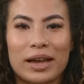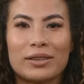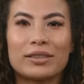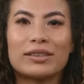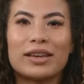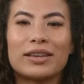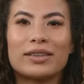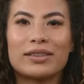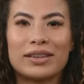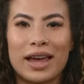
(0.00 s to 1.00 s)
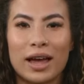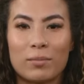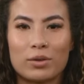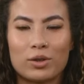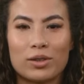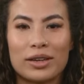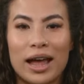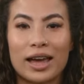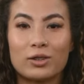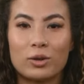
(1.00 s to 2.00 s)
In the Settings tab, you can
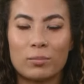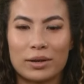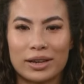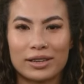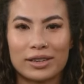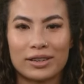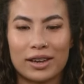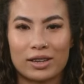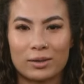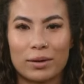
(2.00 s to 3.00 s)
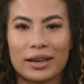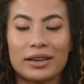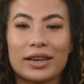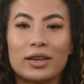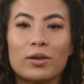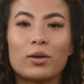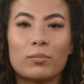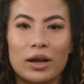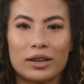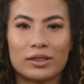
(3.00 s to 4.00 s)
add your billing details by clicking on
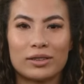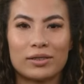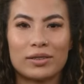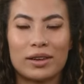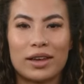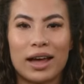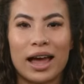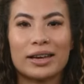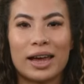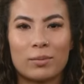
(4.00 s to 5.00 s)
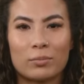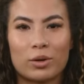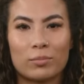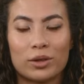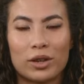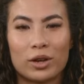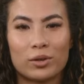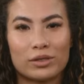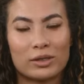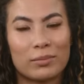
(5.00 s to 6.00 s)
Wallet and add promo
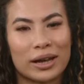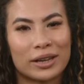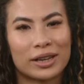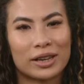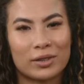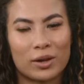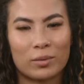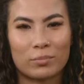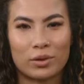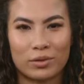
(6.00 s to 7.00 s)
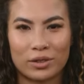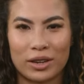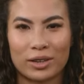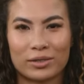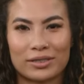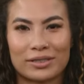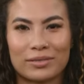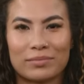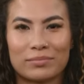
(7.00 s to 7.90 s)
codes by clicking on Promo Codes.